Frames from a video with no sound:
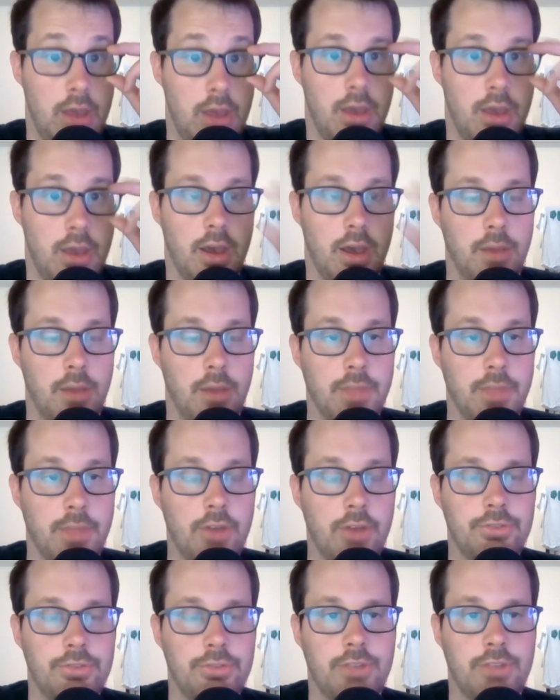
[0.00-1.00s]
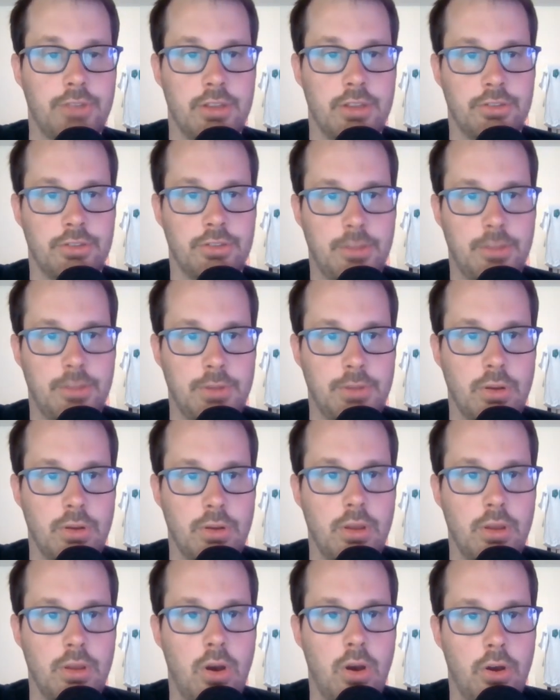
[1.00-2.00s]
They also say they're accepting
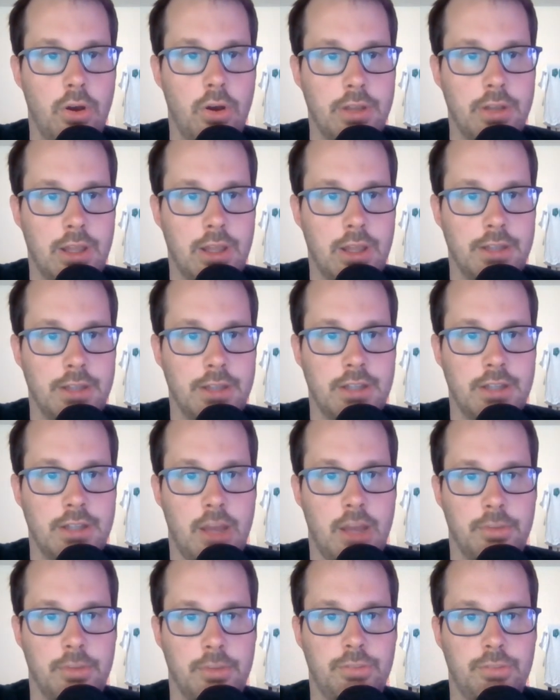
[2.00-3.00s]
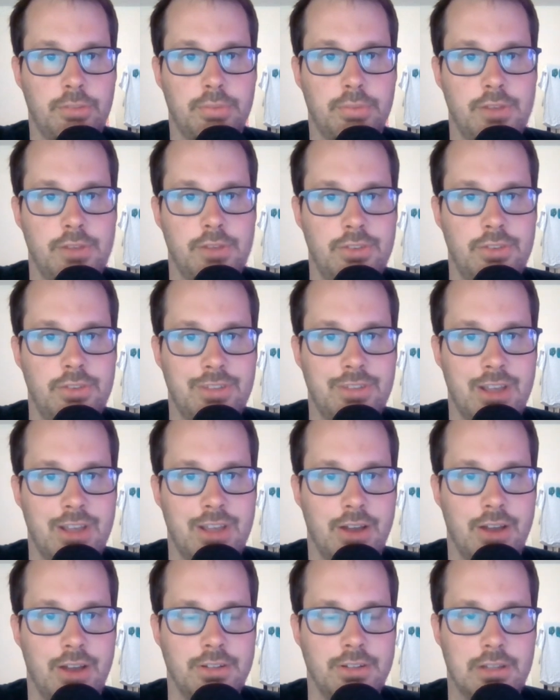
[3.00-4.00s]
online comics previously
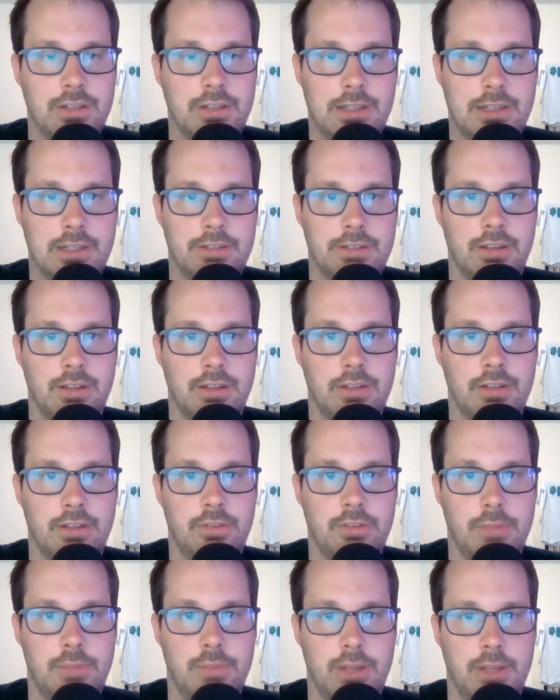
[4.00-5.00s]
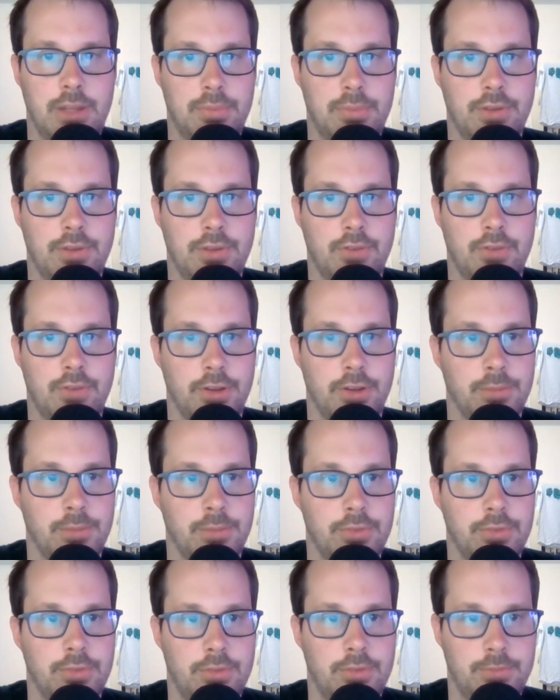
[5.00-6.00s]
uncollected into many print
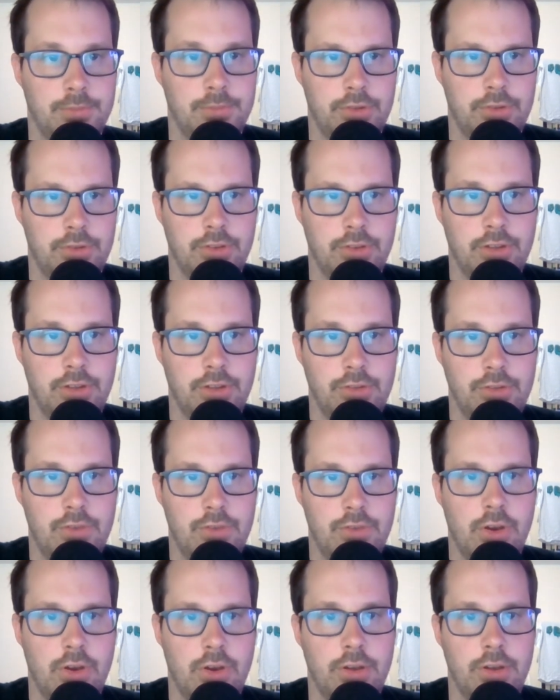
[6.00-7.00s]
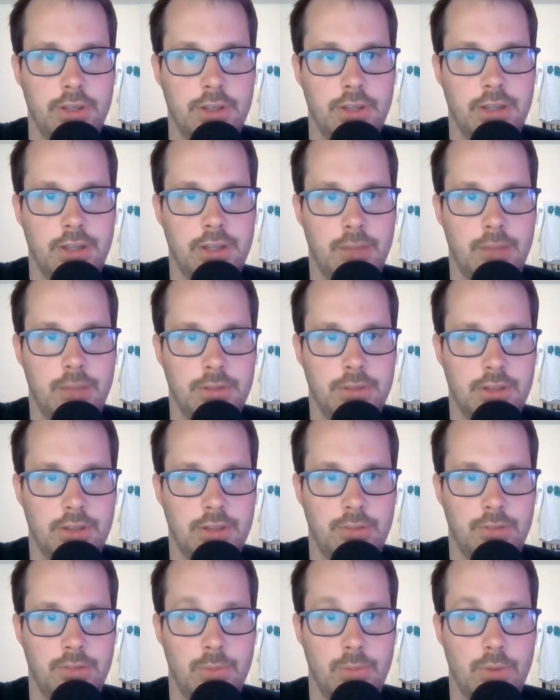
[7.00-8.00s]
volumes. So they're saying, do you have an online comic that
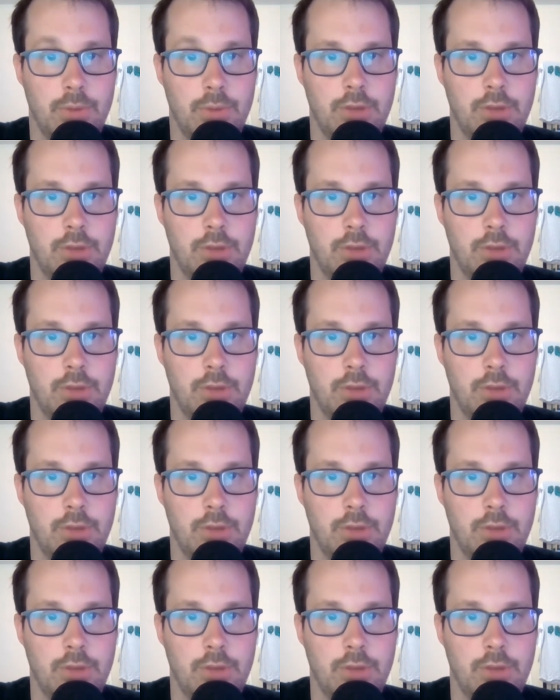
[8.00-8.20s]
has been running